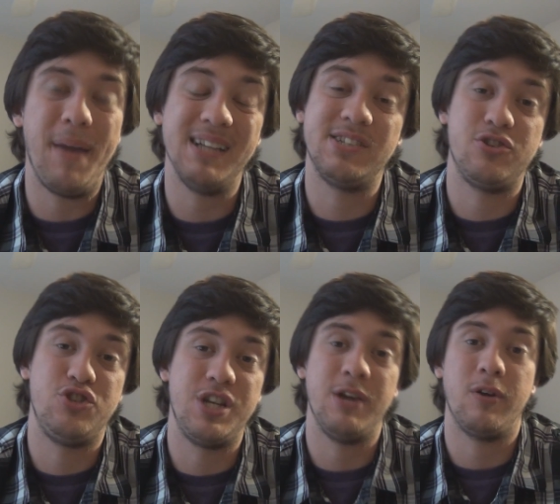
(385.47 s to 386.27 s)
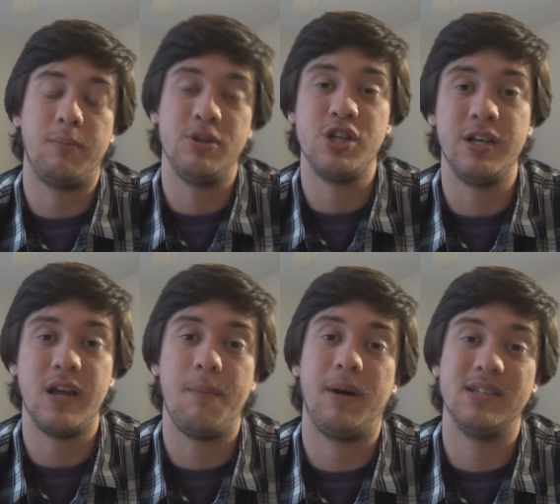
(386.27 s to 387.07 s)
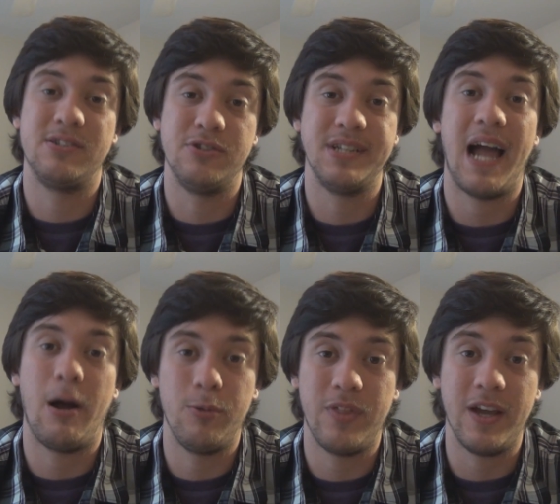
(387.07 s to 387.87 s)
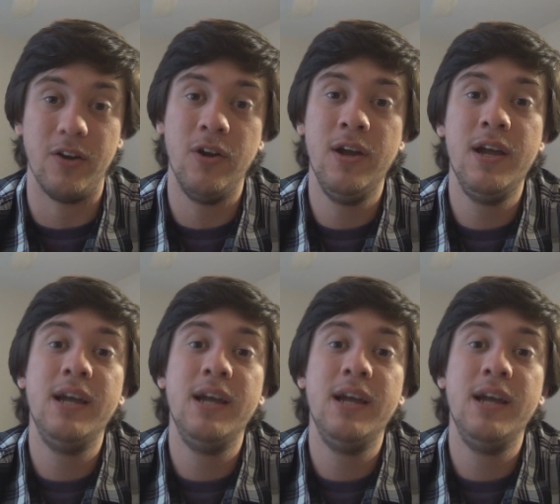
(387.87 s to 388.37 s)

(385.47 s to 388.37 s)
best generic machine type monsters out there.